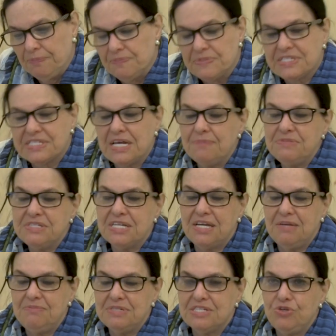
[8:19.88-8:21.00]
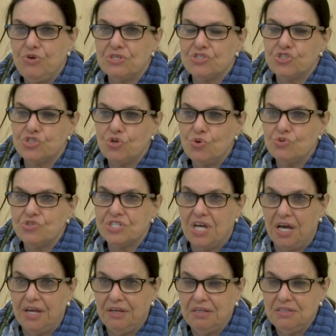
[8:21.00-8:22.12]
Sometimes you are so
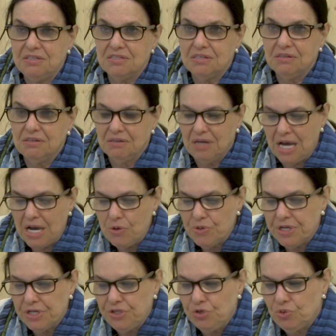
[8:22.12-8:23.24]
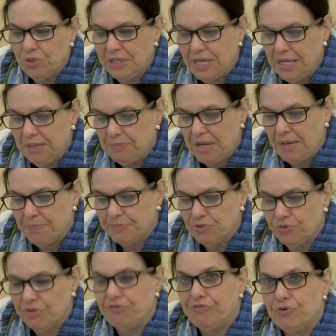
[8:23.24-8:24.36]
tired, how can you climb up to
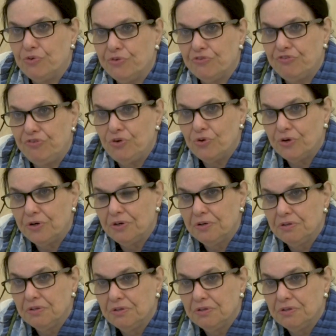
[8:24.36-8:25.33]
the 4th floor